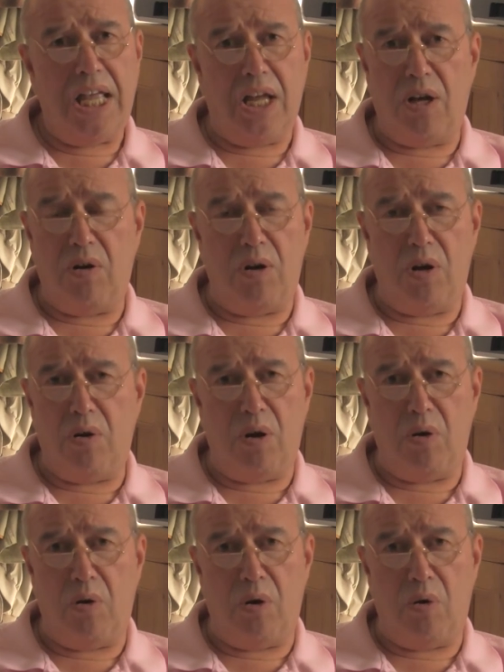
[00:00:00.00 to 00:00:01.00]

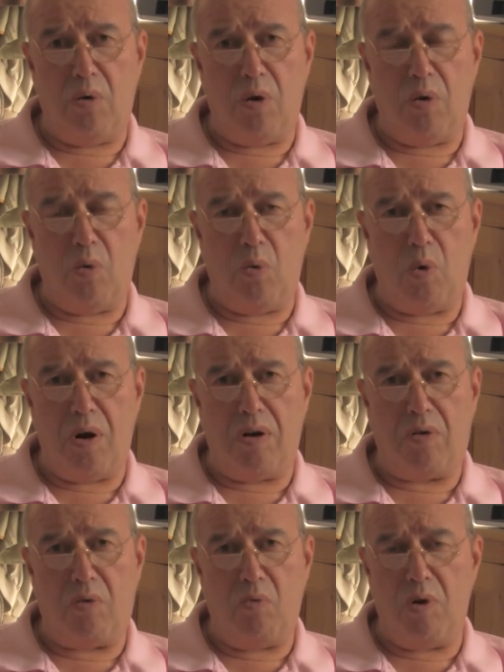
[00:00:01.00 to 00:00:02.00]
who
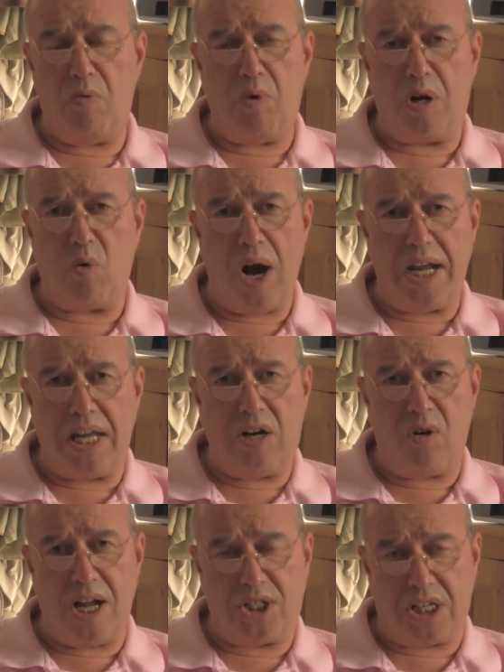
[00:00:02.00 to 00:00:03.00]
were quite
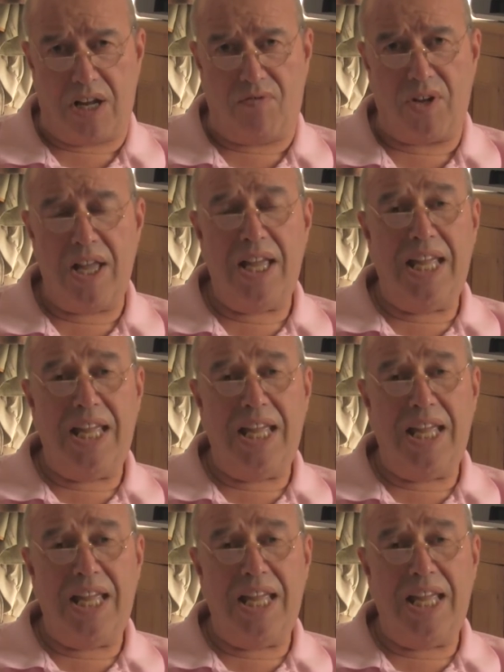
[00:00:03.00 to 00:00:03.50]
aggressive.